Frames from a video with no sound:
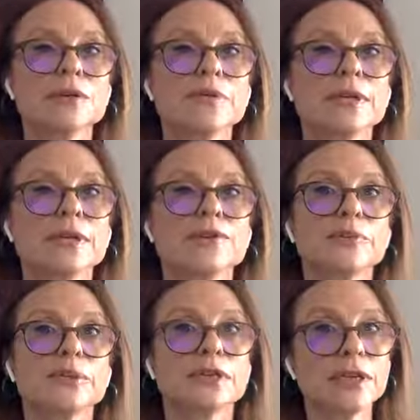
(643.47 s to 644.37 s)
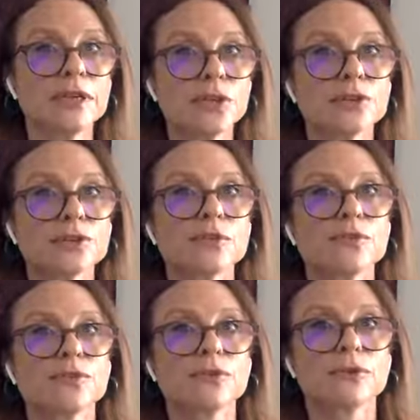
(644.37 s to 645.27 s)
it was believed to be linear to
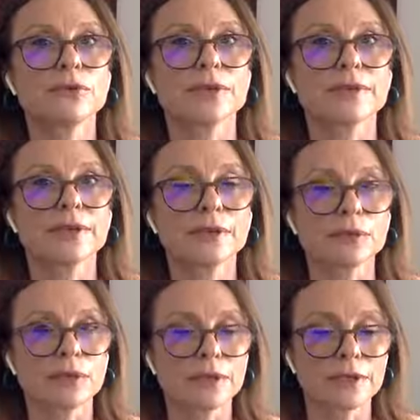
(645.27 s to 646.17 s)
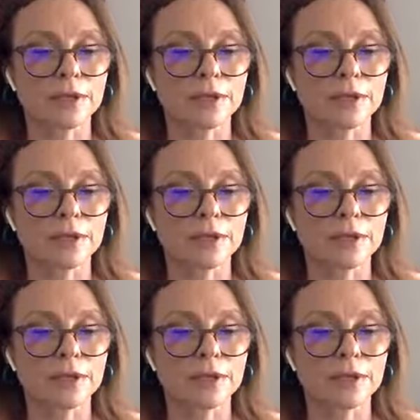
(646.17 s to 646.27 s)
move through grief, and it